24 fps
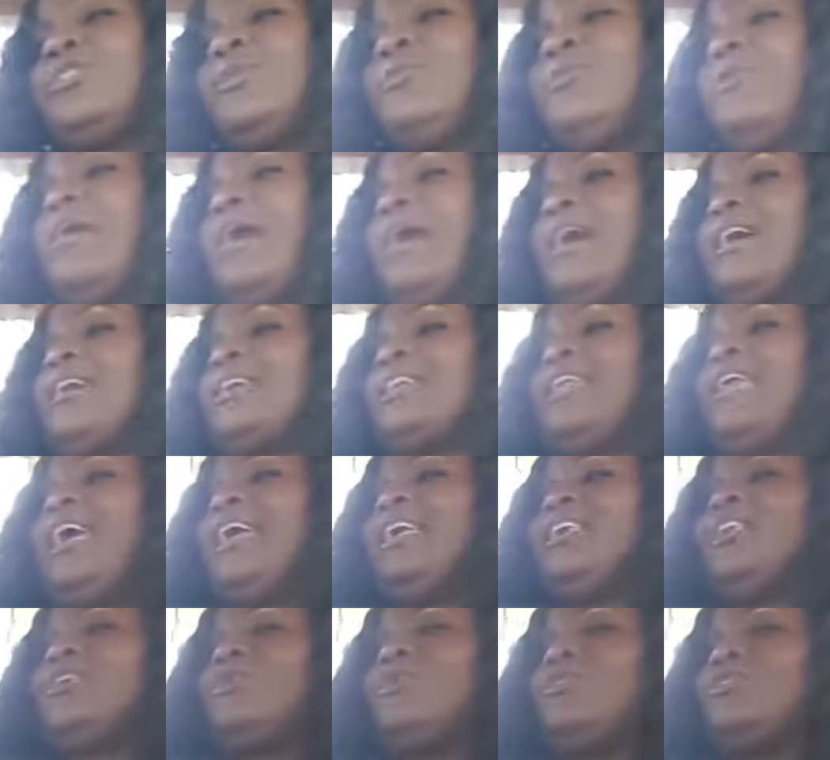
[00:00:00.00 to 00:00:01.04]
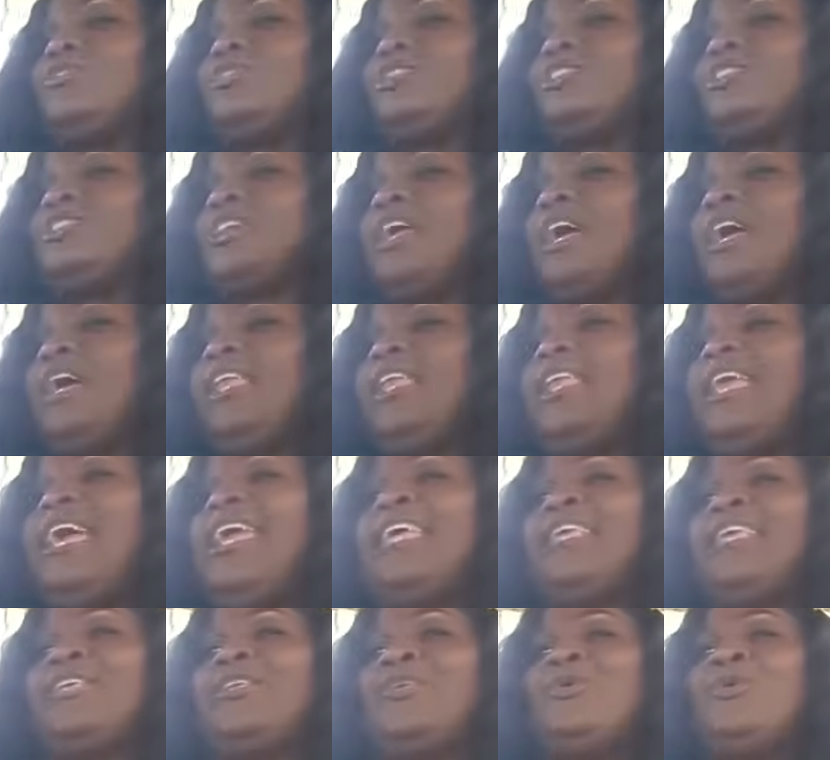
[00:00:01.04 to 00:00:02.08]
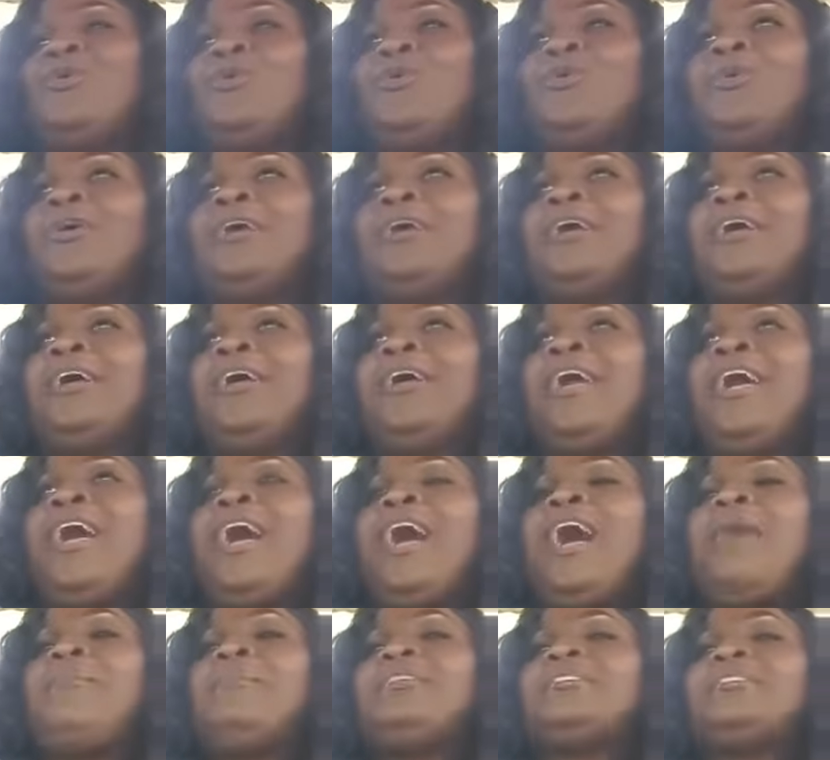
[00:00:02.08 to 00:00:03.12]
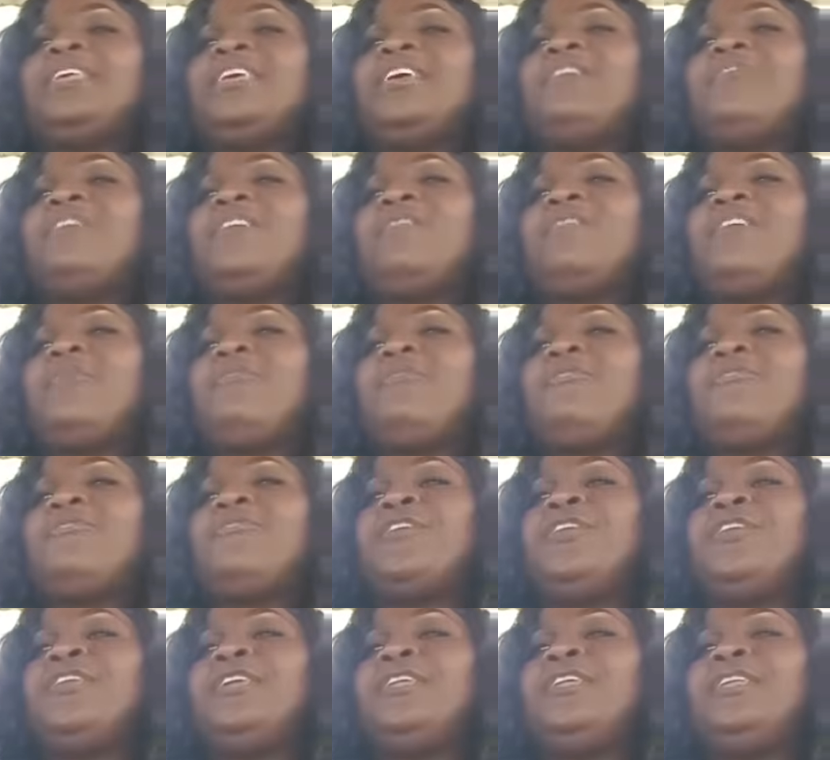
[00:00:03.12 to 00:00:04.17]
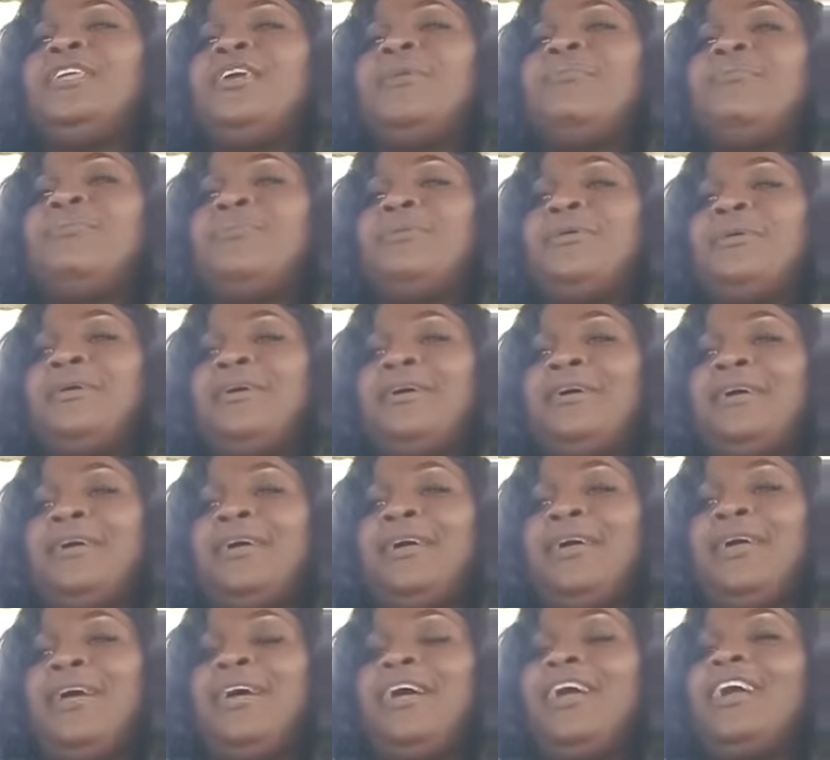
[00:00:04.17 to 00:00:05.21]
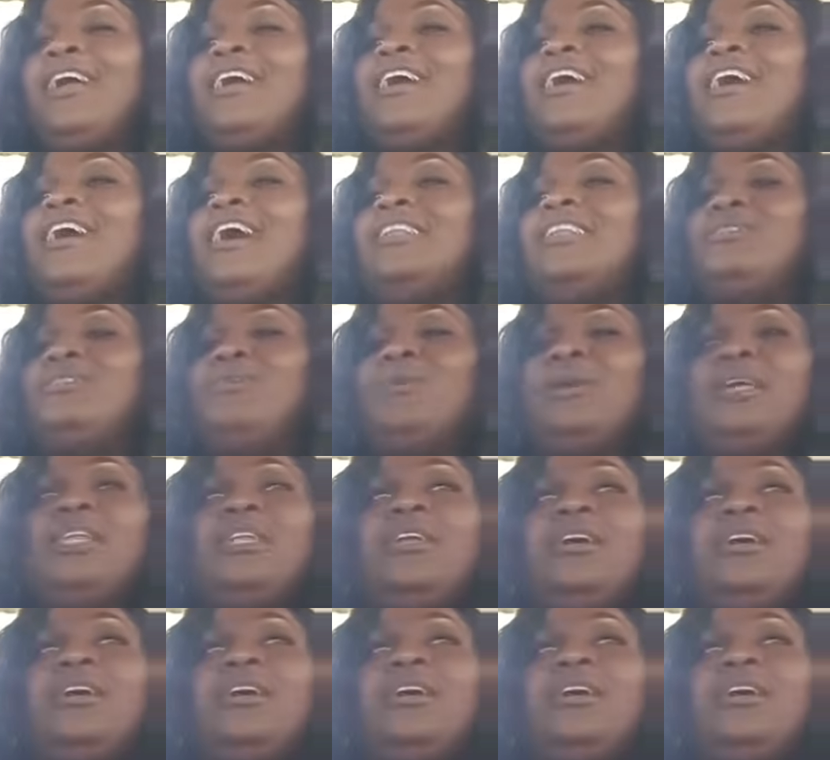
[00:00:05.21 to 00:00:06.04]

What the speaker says: She walk like you. She shot like you. I me say if you ever my friend and you, God know you